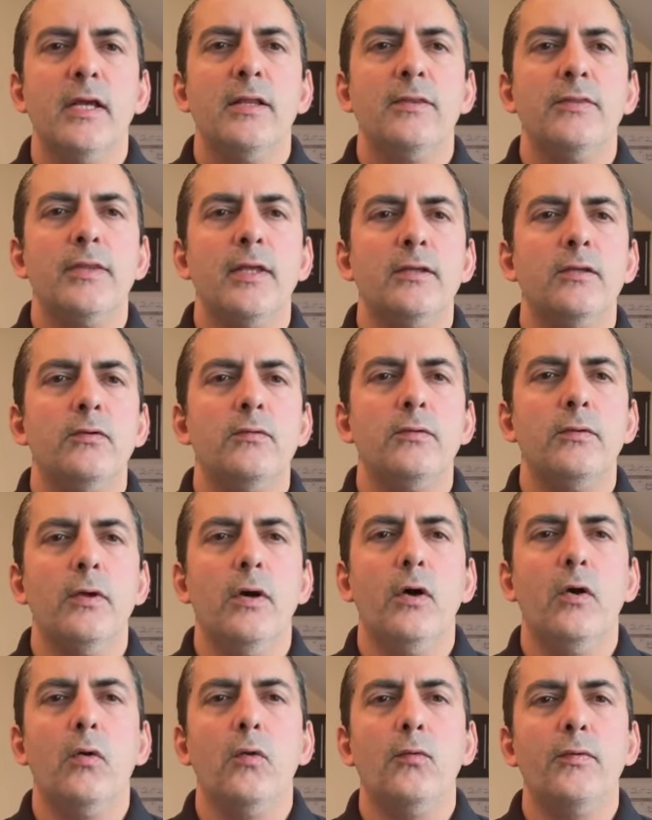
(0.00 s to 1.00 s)
then you
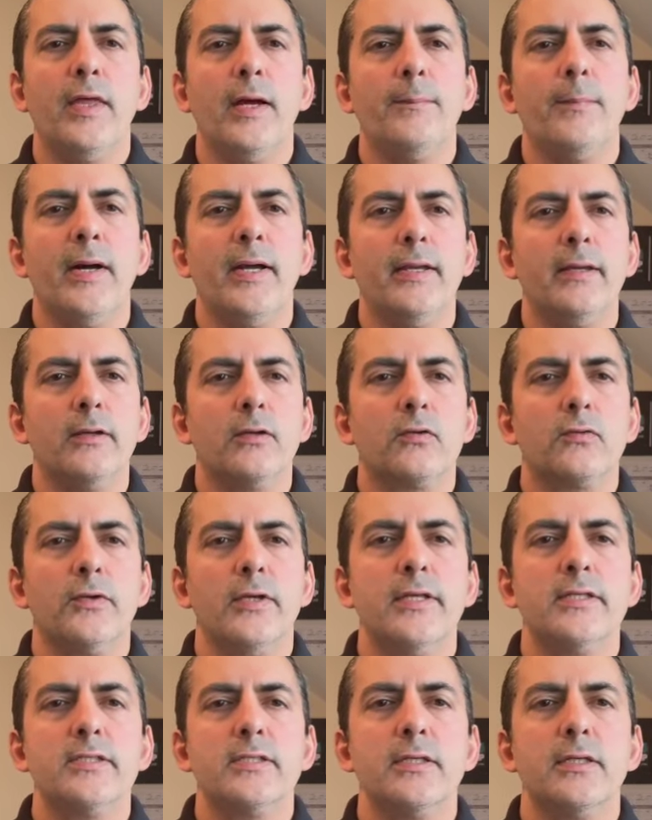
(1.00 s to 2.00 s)
know that by
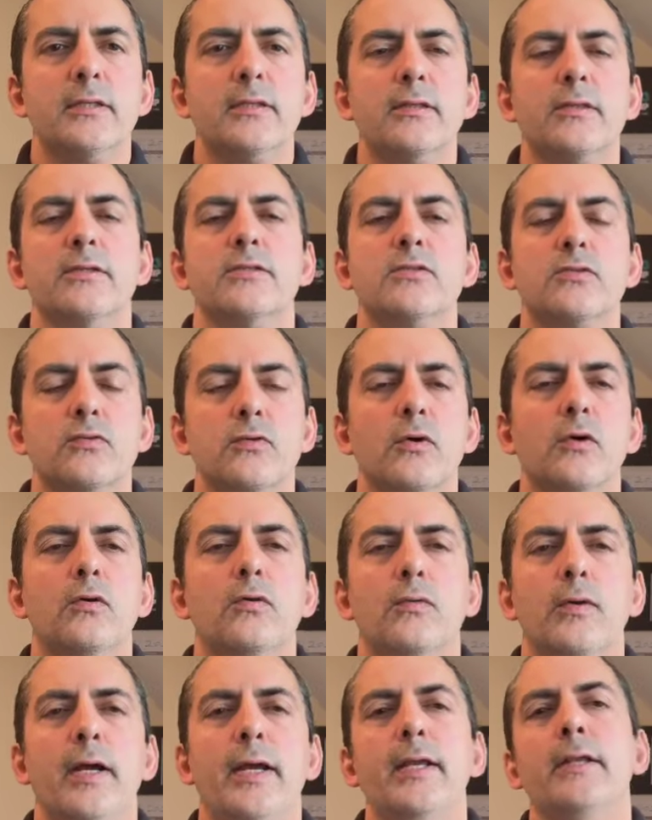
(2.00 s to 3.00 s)
increasing the stroke
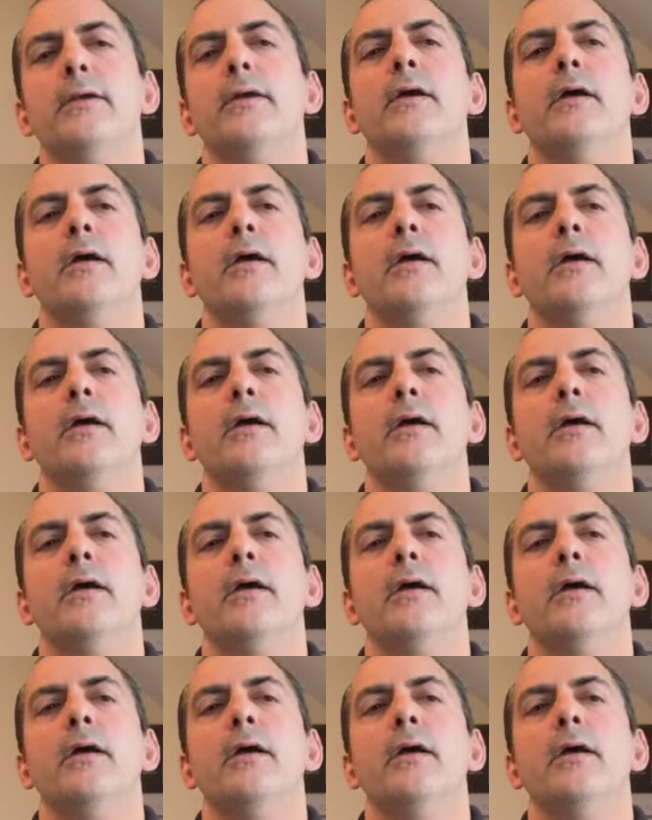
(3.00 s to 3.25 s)
rate,